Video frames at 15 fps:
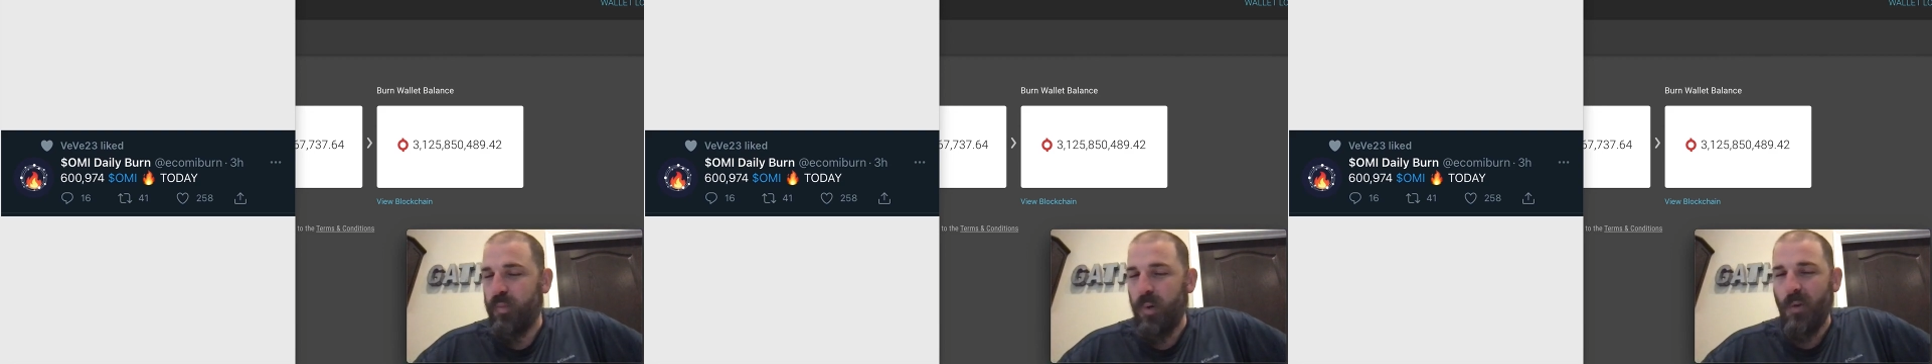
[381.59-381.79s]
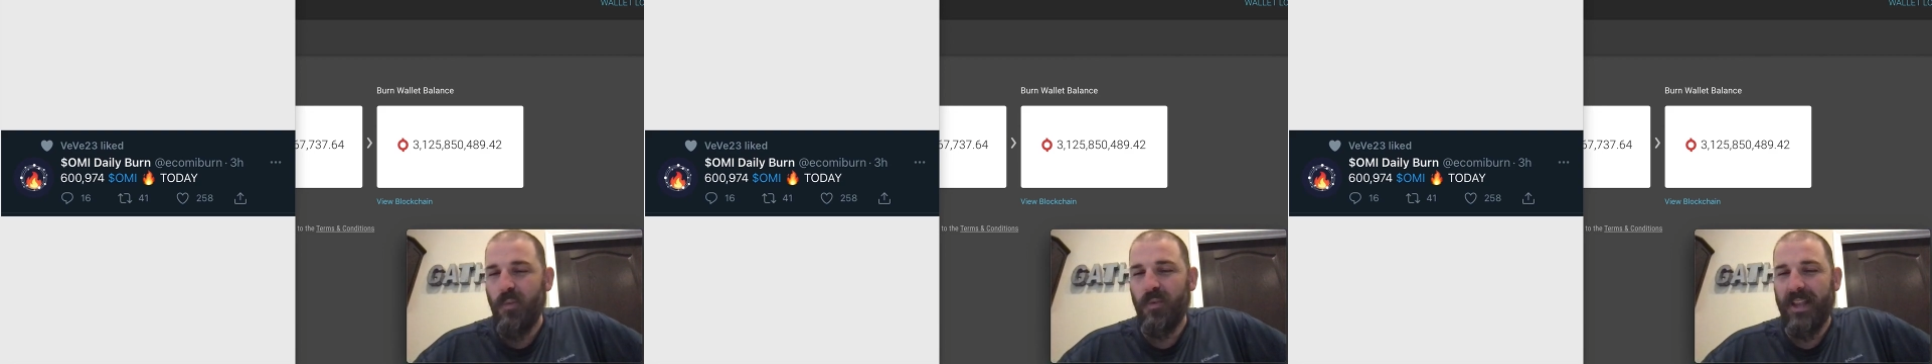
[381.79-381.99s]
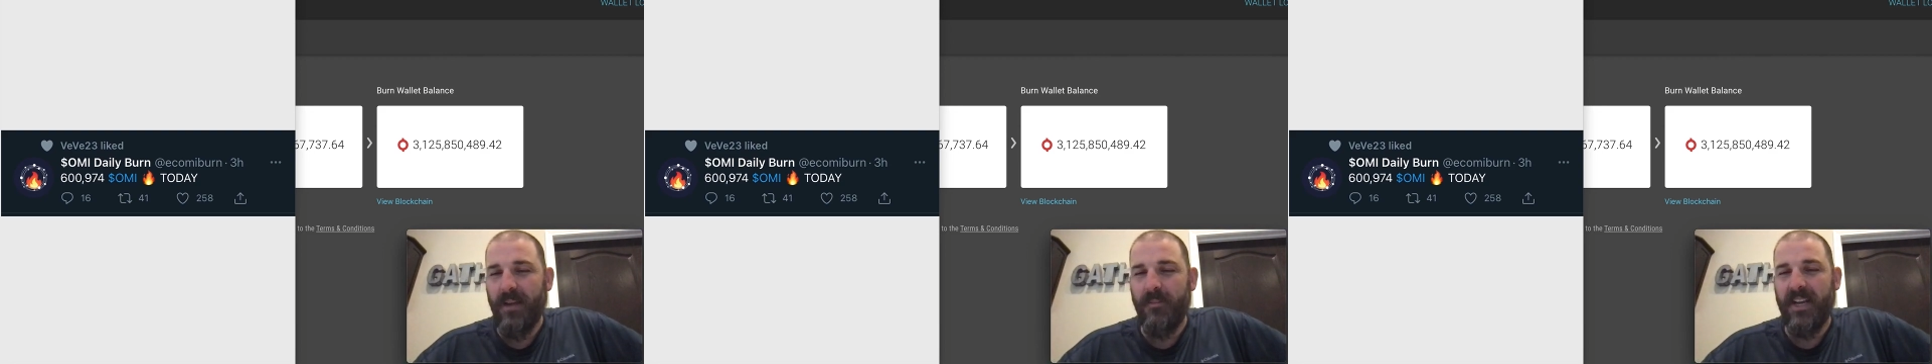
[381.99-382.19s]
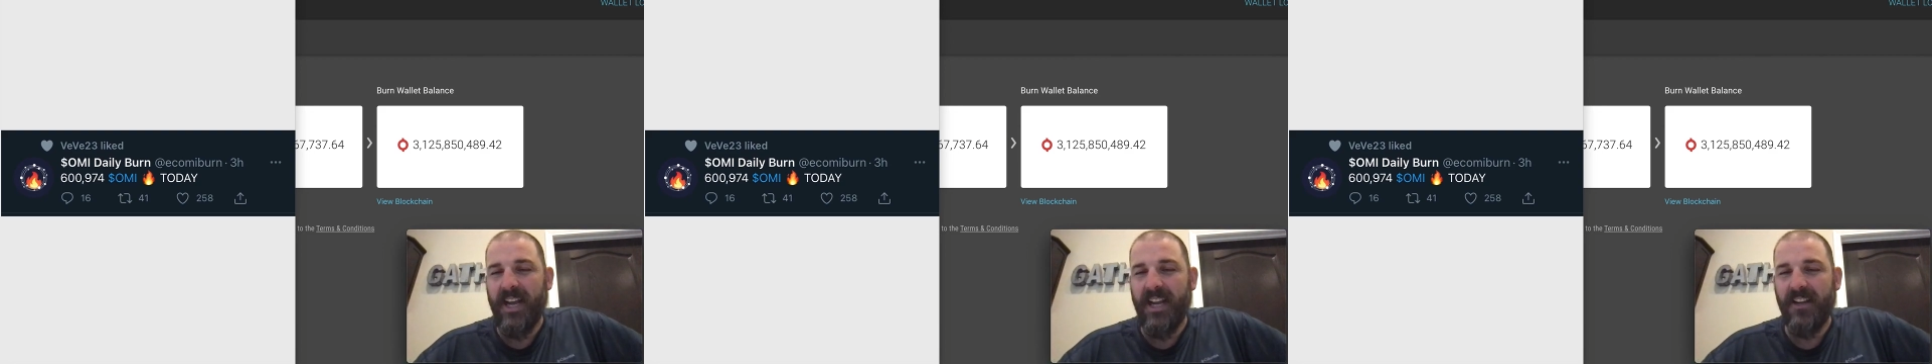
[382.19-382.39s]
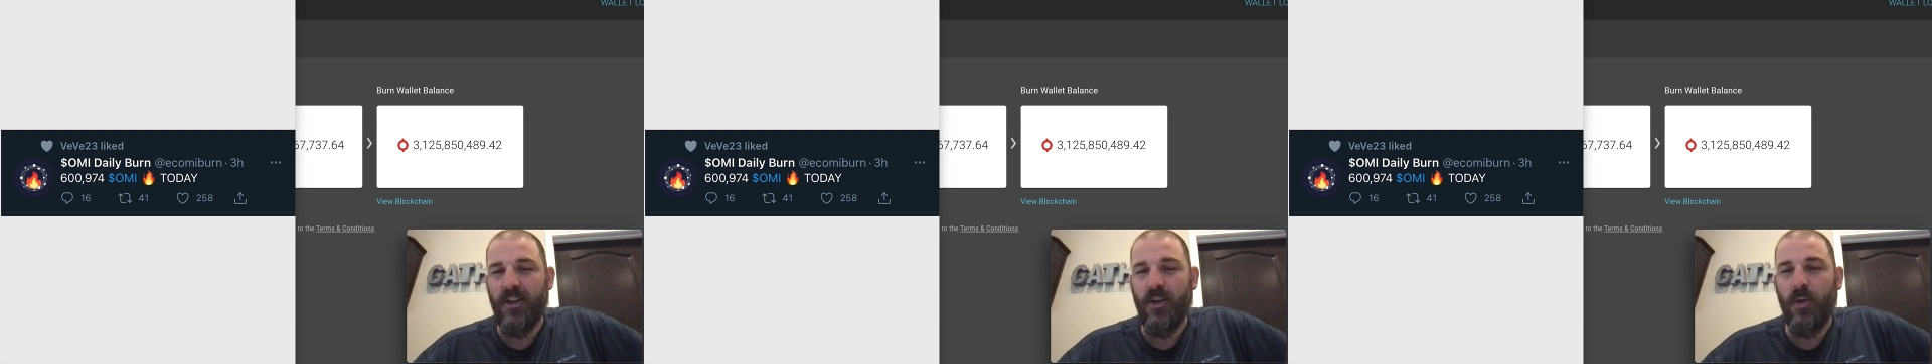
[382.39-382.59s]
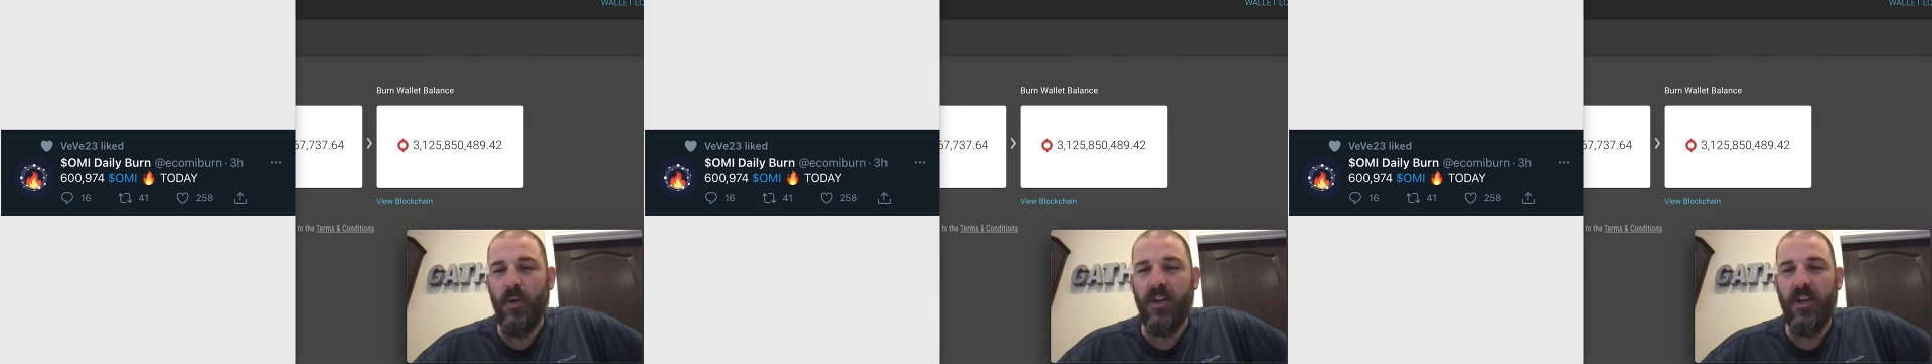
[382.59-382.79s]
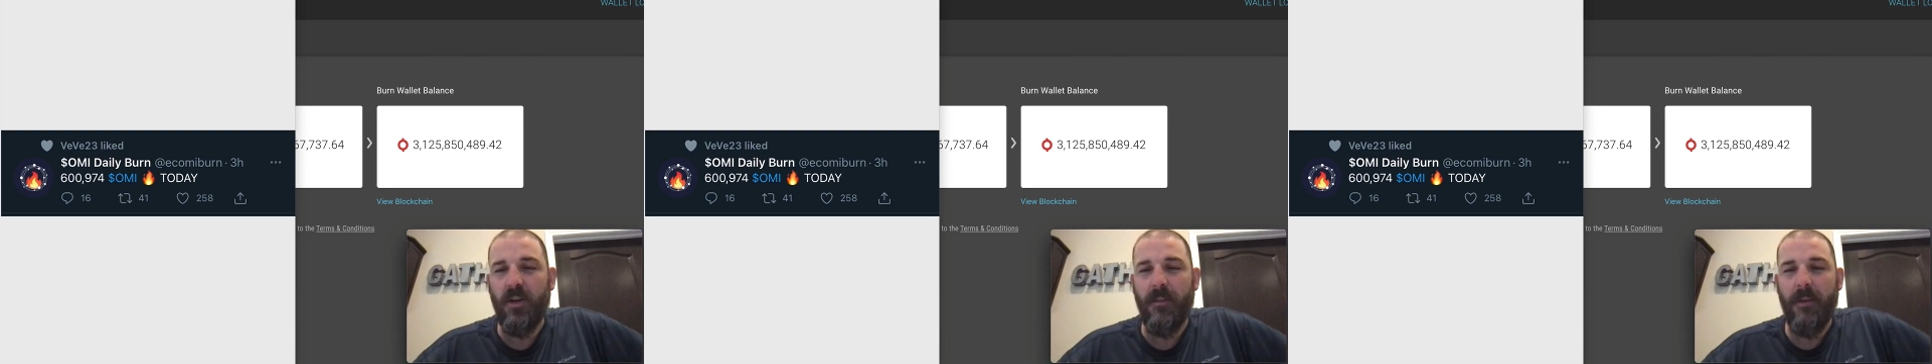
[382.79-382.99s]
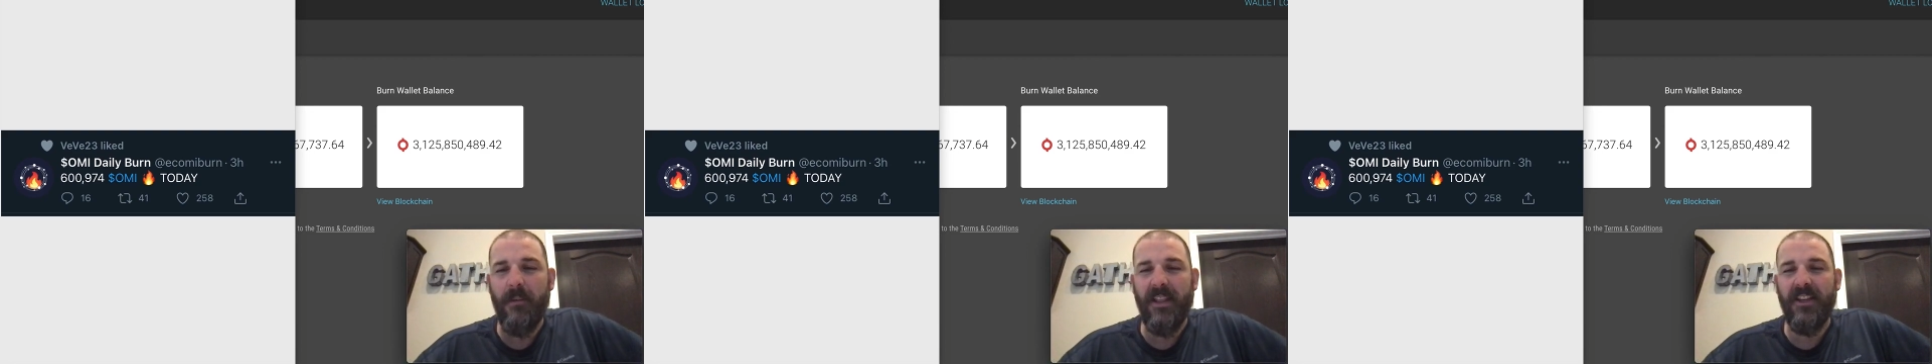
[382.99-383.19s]
Woo, that'd be kind of cool. You know,
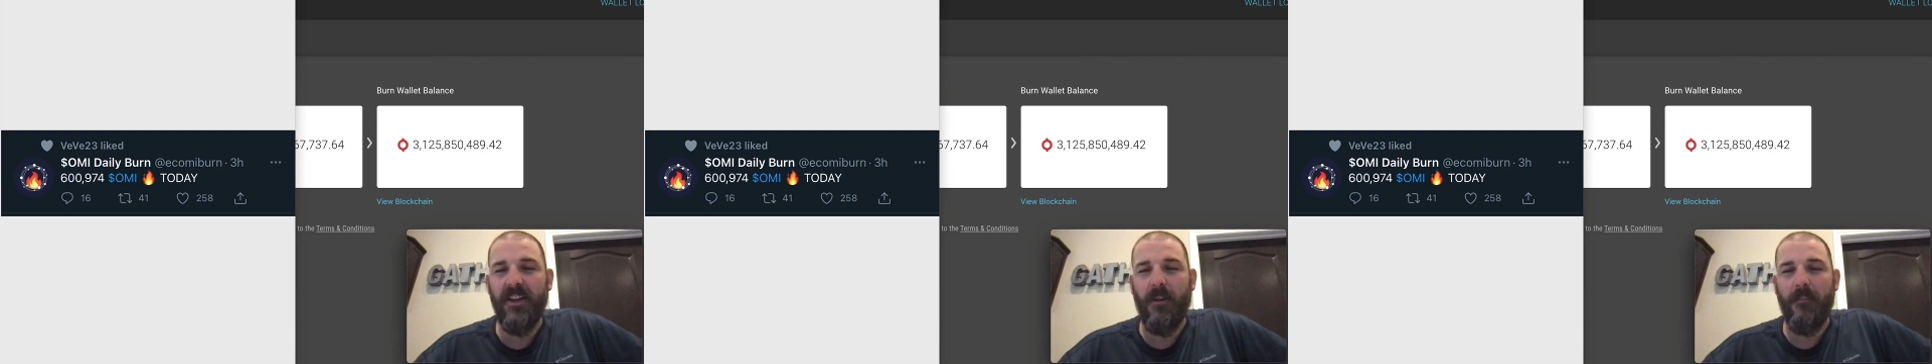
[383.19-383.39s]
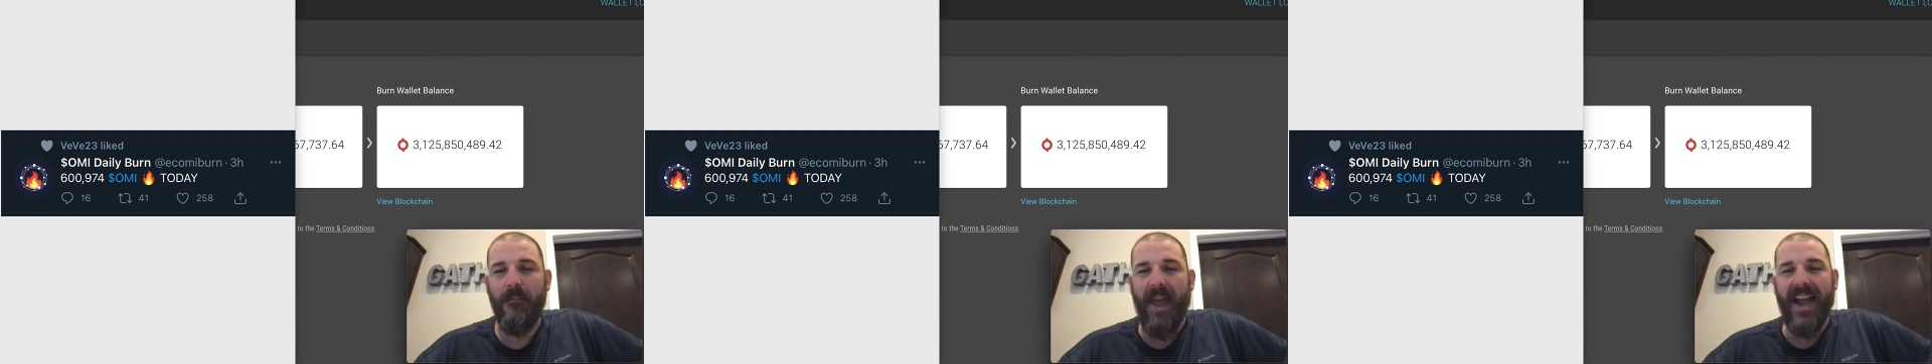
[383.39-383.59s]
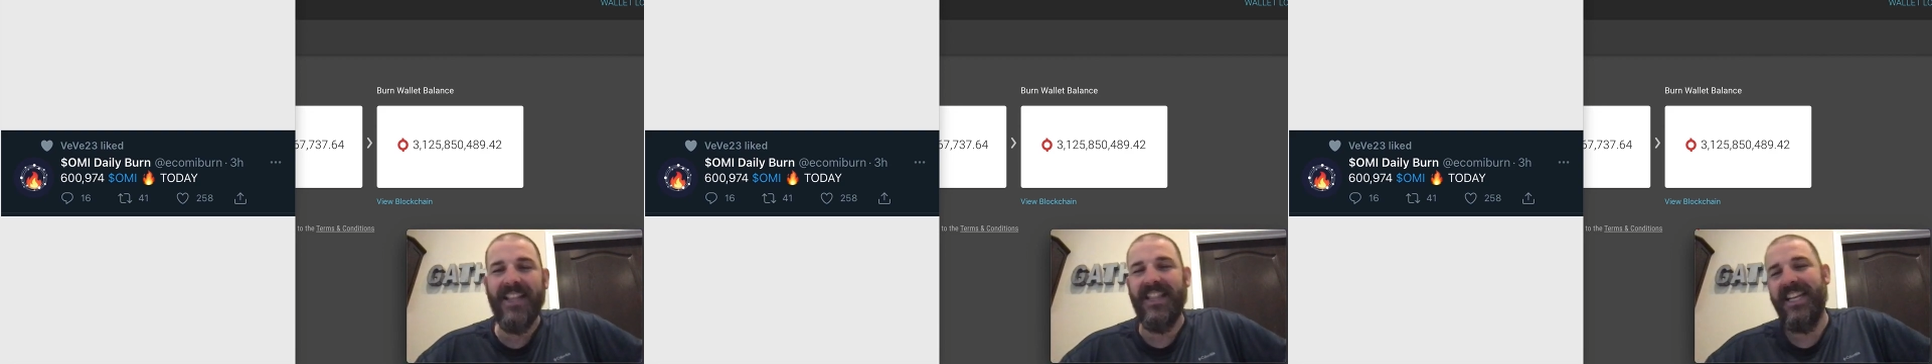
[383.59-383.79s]
maybe a little Mac